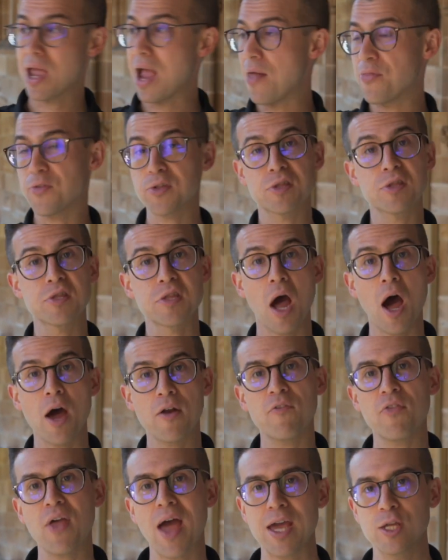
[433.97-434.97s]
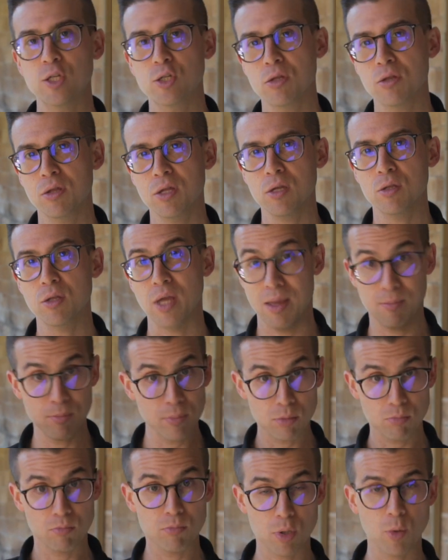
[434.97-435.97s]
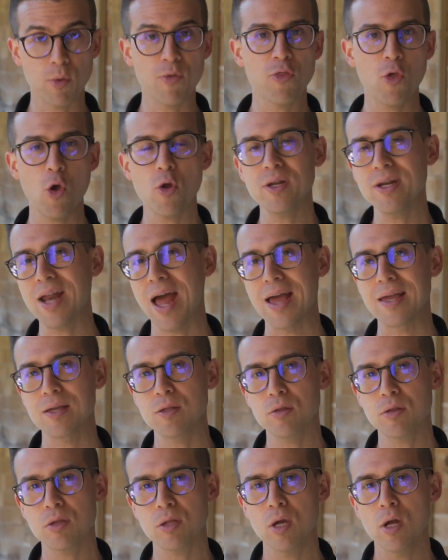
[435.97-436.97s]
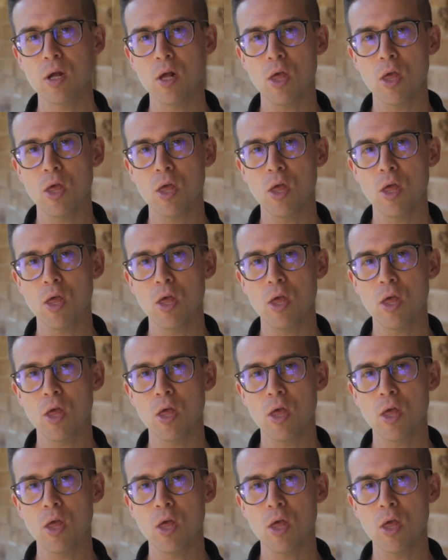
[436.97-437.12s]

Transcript: and the start of the H S C exams, so in thirty days,